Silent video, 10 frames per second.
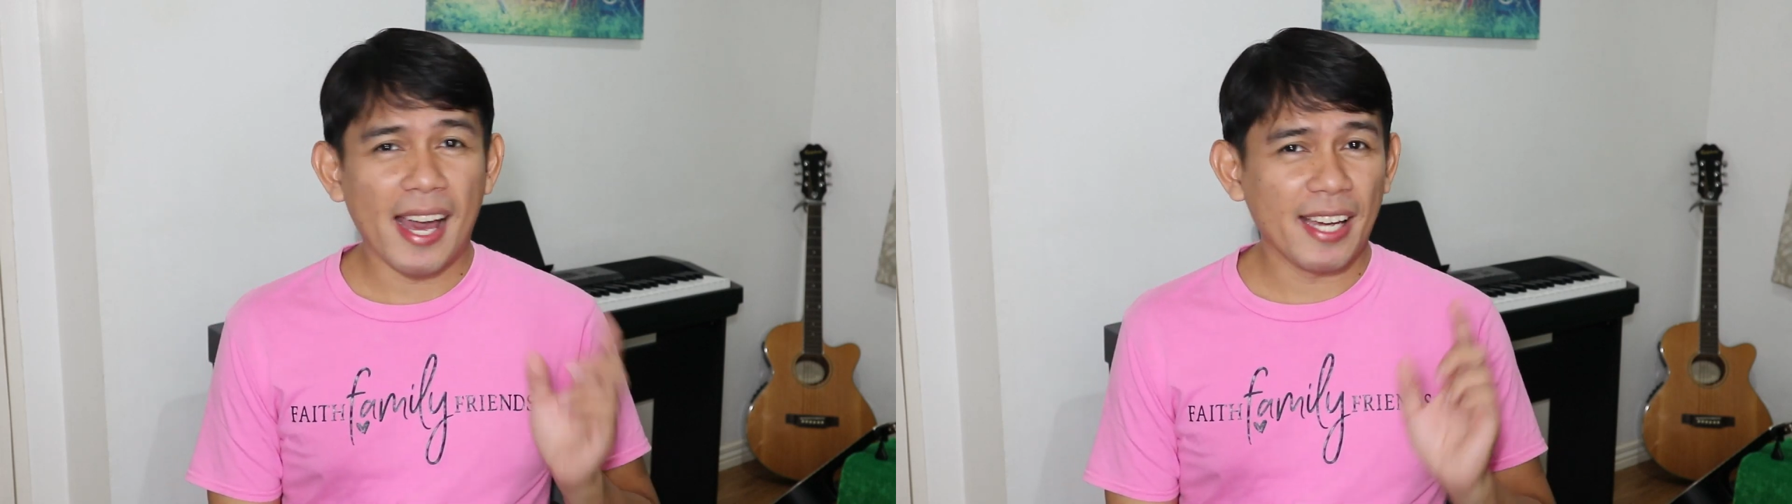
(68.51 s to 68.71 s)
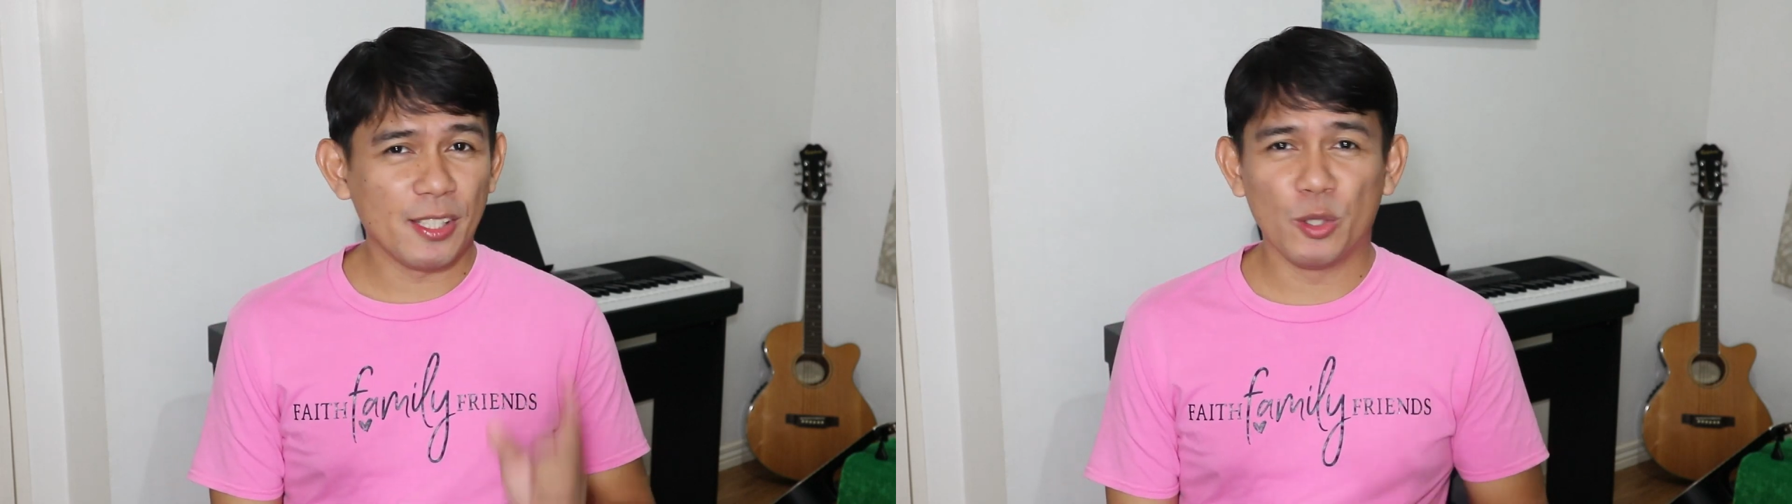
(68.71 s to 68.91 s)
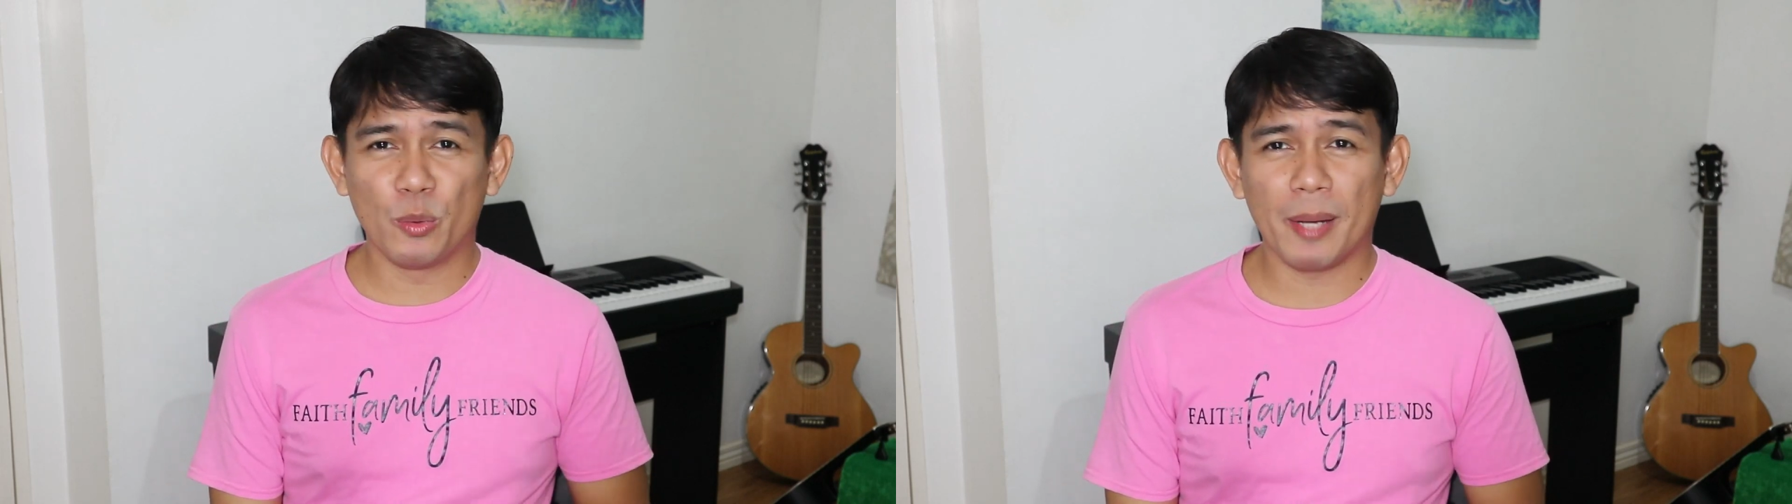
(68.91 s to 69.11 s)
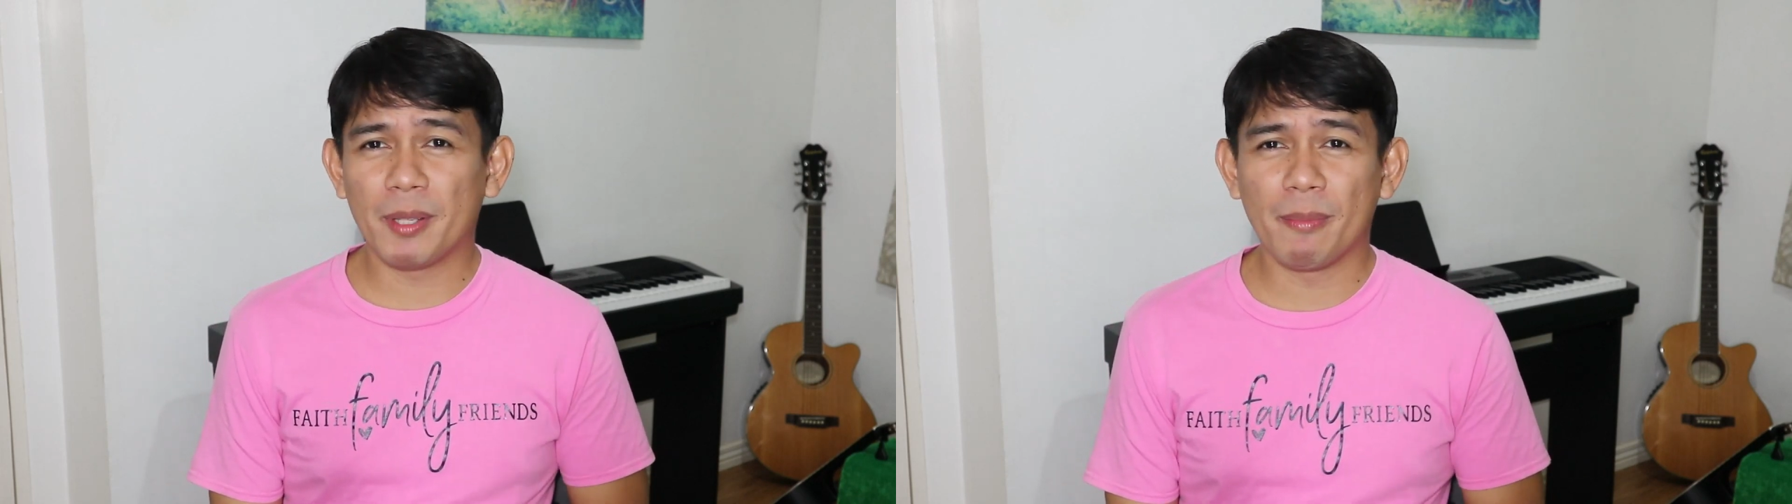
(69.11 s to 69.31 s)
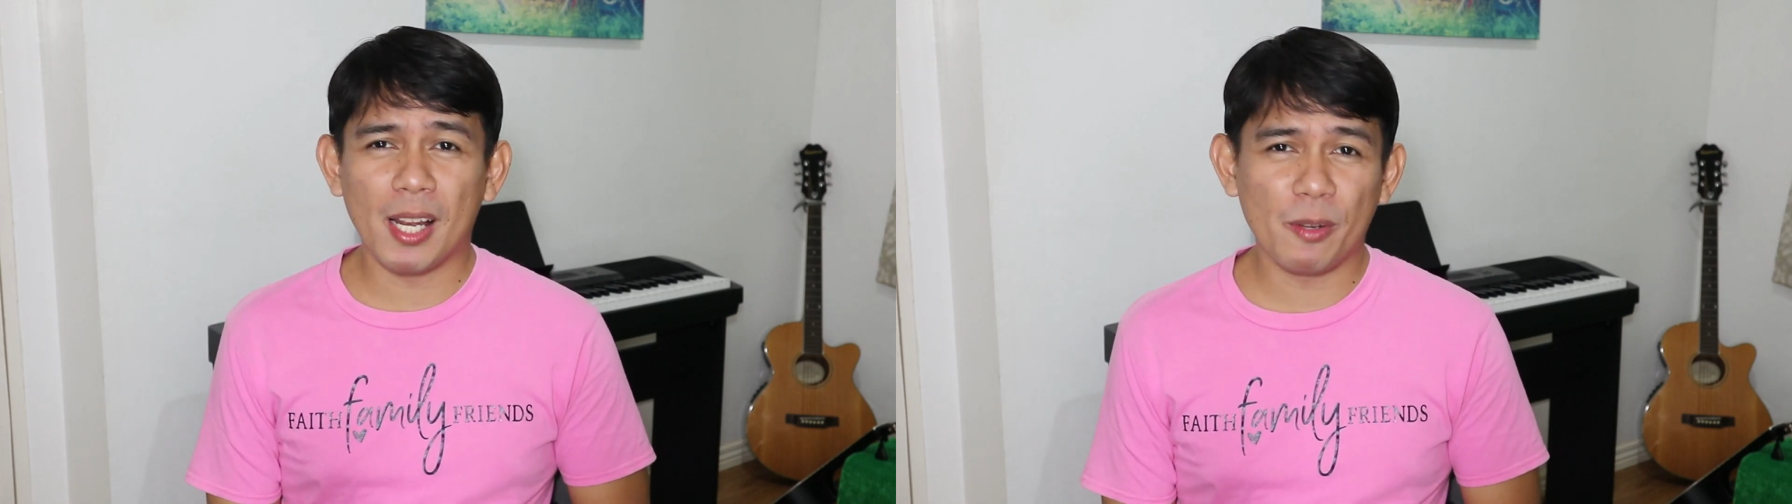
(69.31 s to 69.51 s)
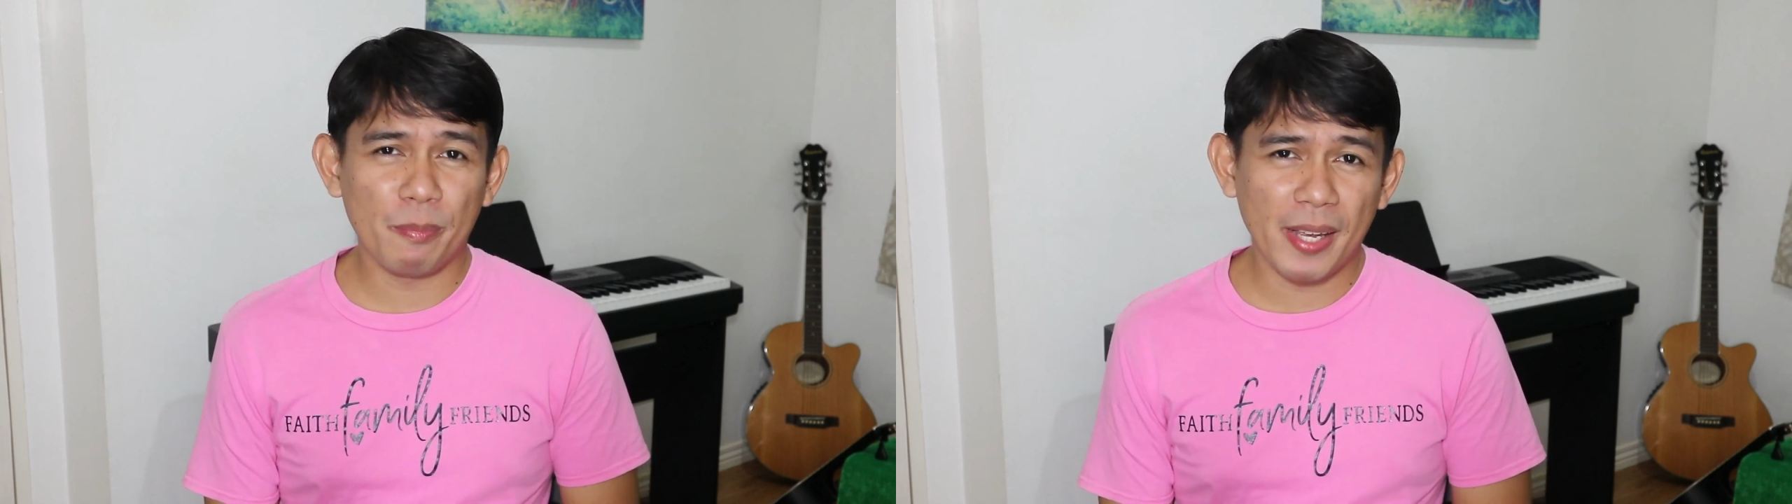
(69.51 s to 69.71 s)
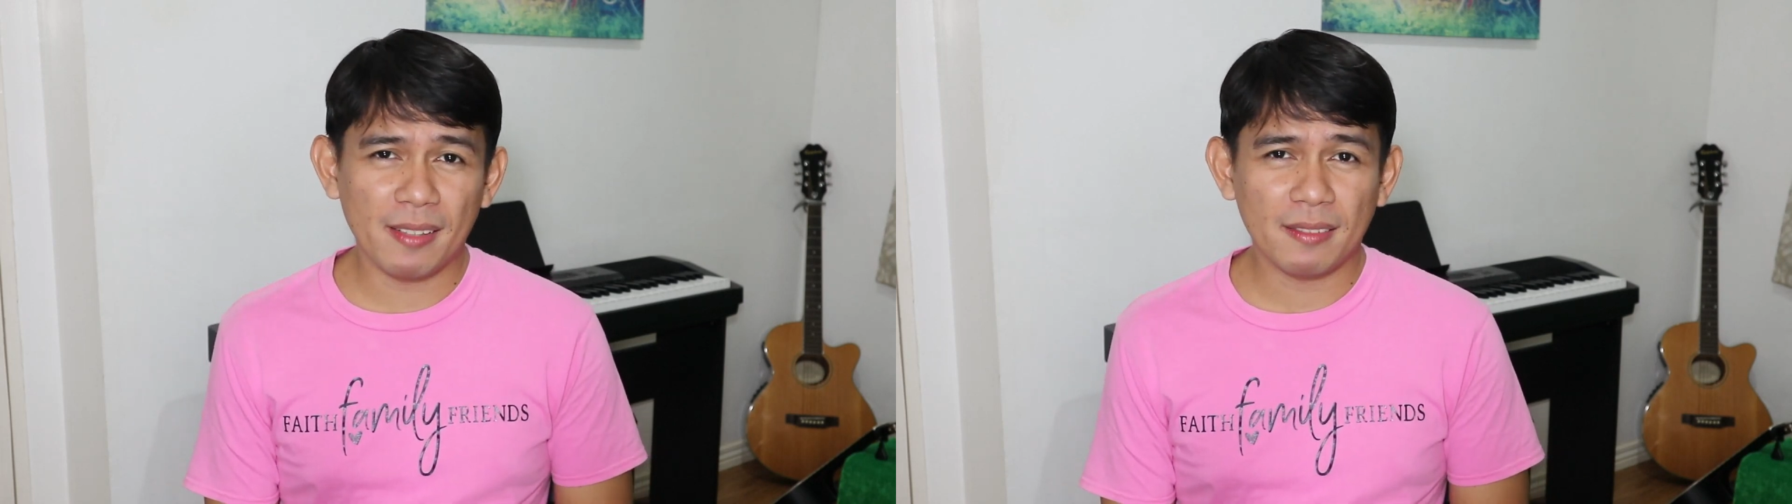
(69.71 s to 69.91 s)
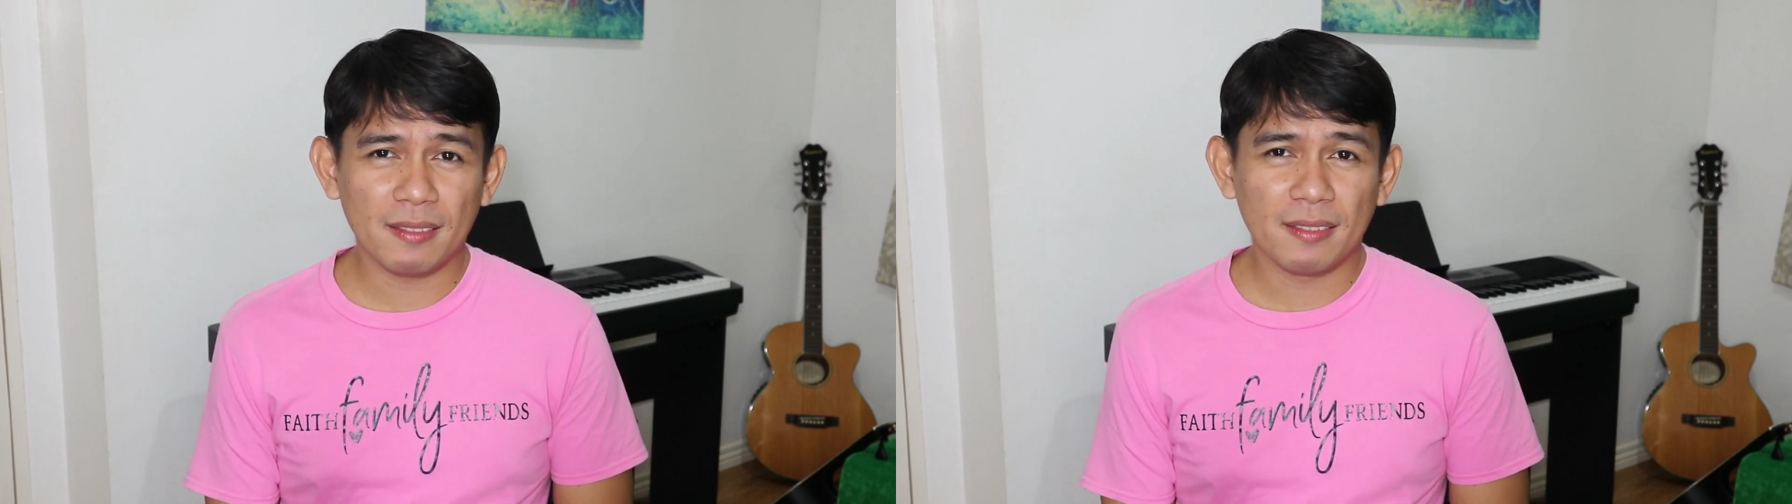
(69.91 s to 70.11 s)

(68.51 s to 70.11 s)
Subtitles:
I do web development